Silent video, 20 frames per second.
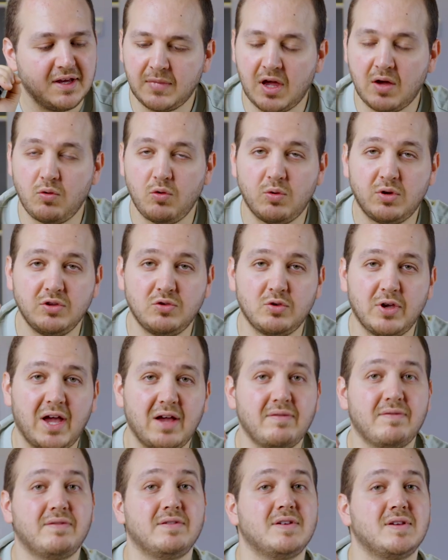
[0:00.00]
And we want to
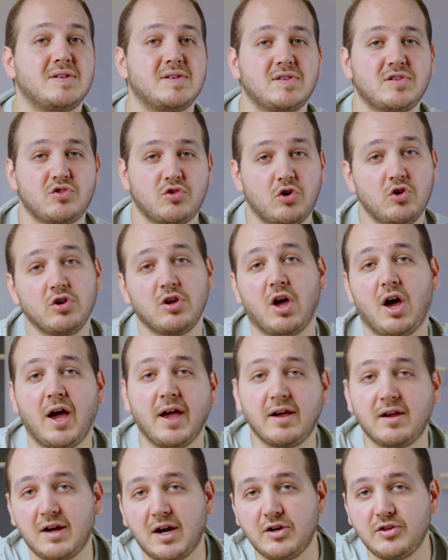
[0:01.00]
have strong, high
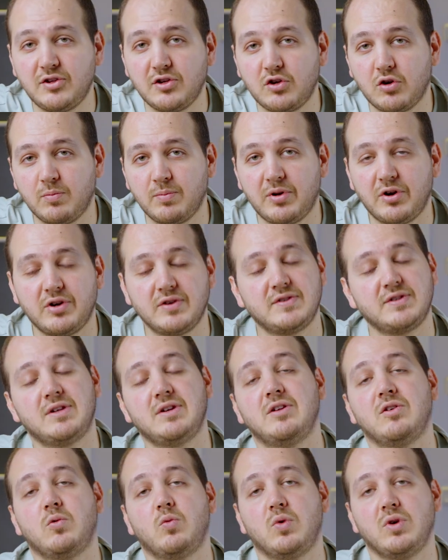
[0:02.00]
clarity
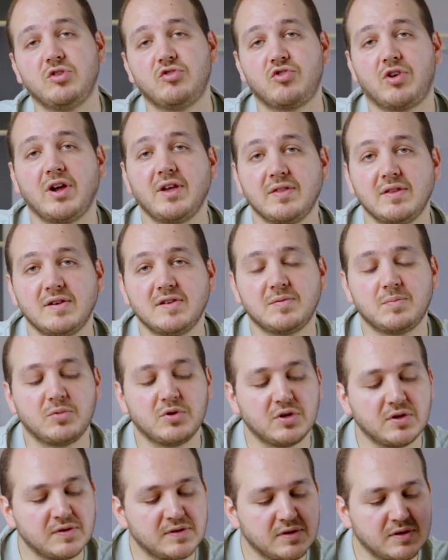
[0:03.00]
comparison when trying these
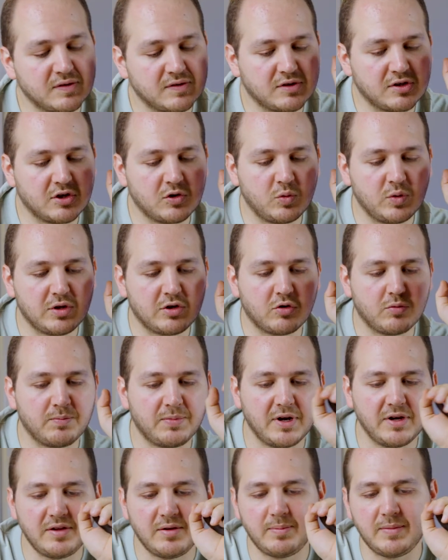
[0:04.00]
burrs. So we
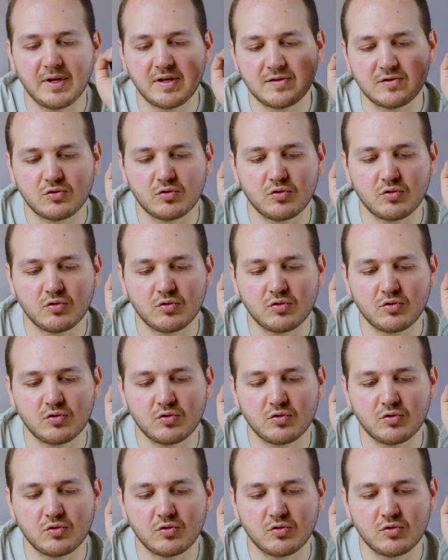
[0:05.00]
compare them next